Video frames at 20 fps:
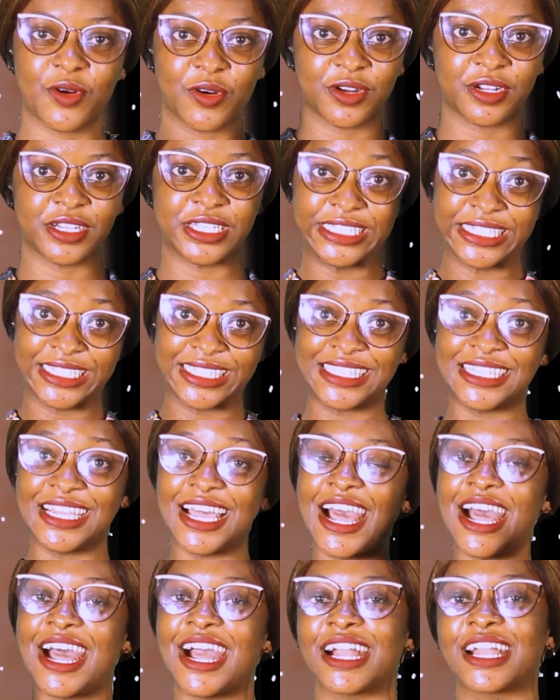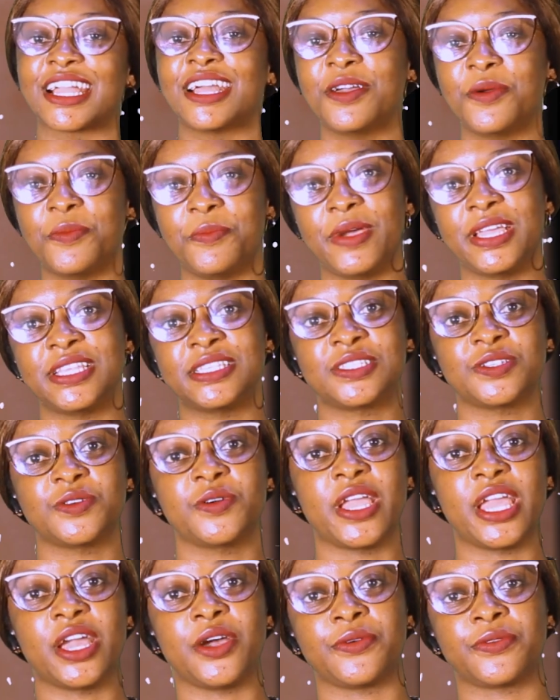or the tag
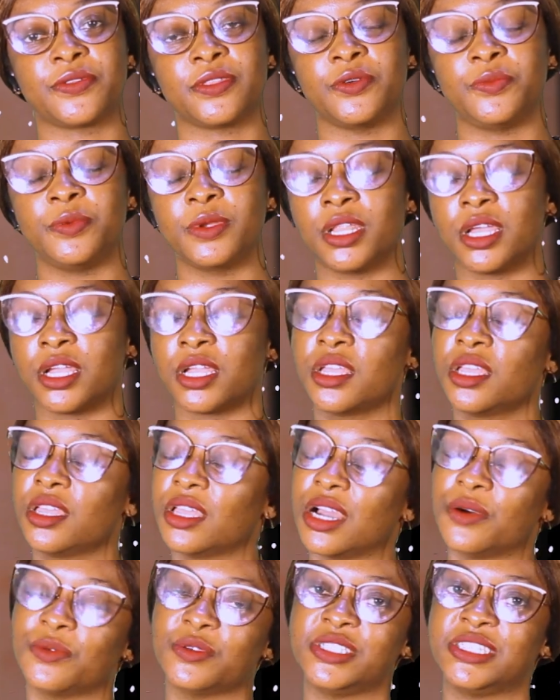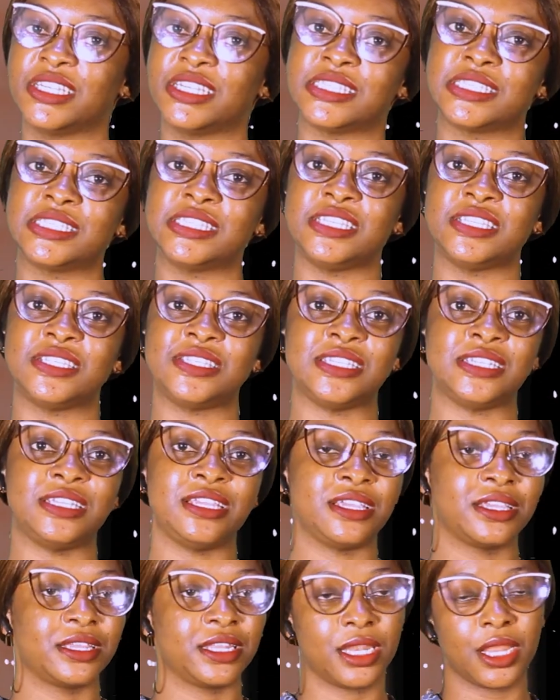mental health, they'll be like, hey, I'm a Gen Z
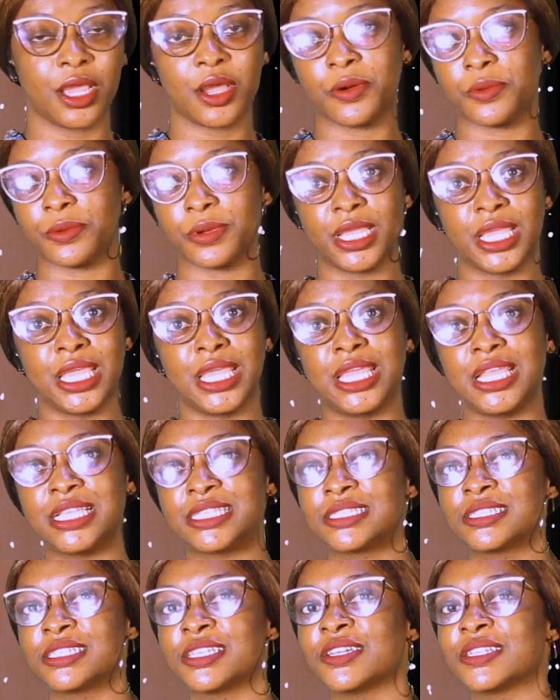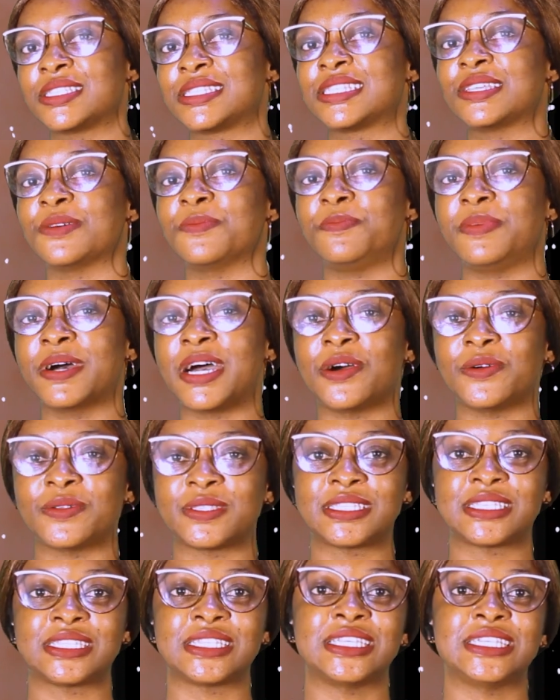today. No, it's not
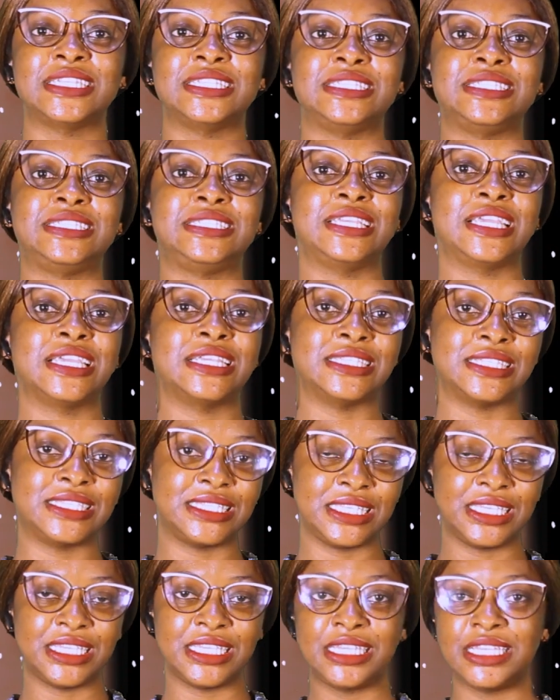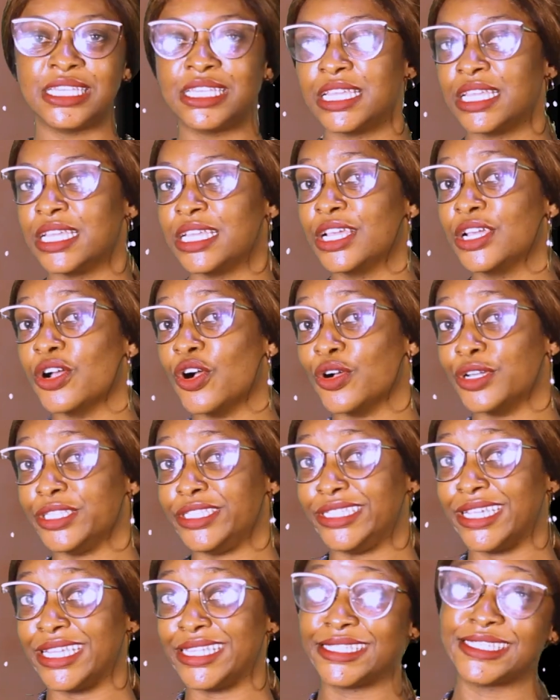about Gen Z or
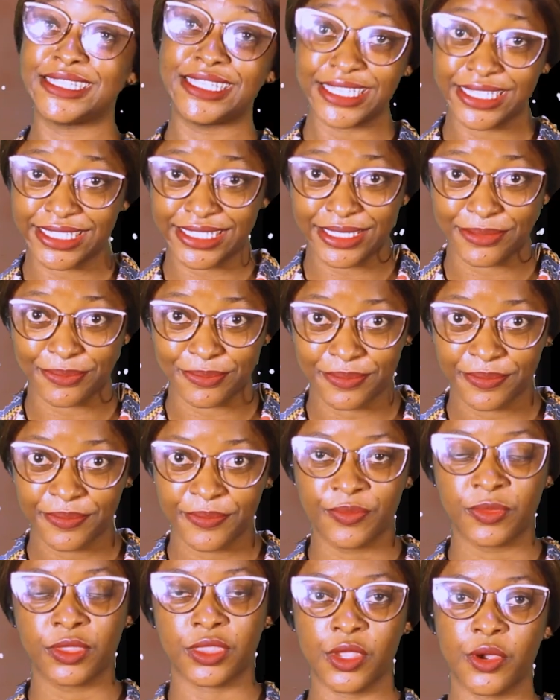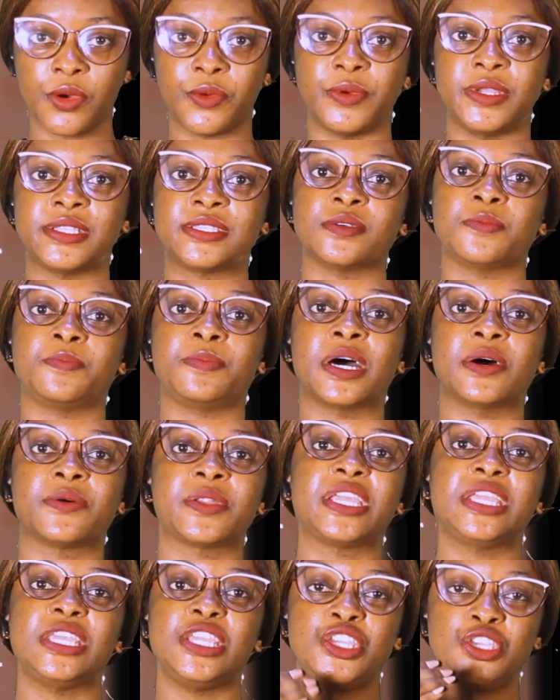Gen Zism. No, it's
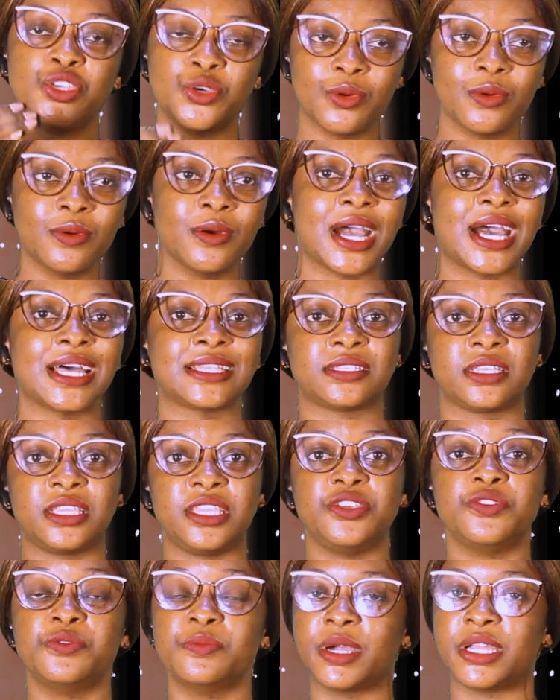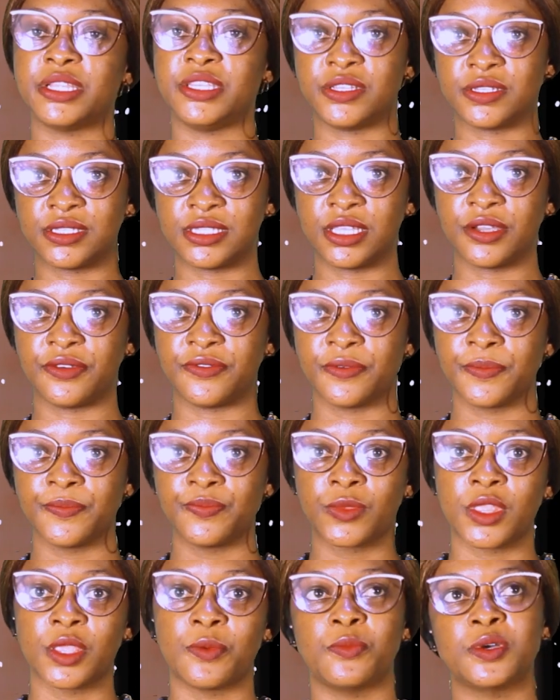about you as a human yourself.
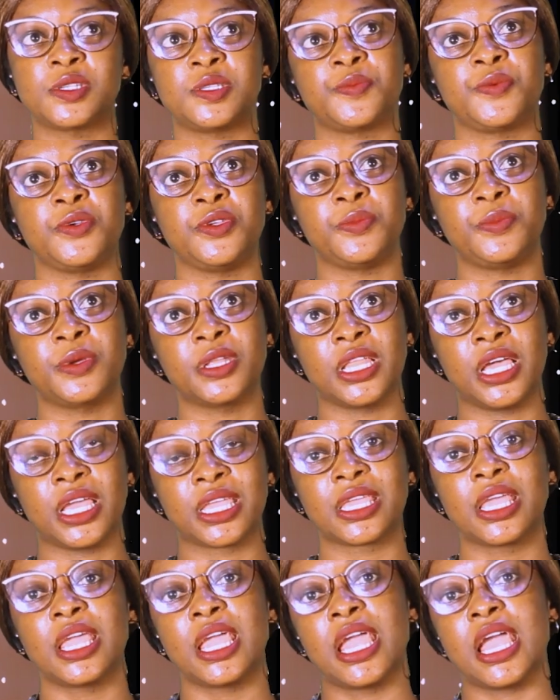Most people, you'll be like,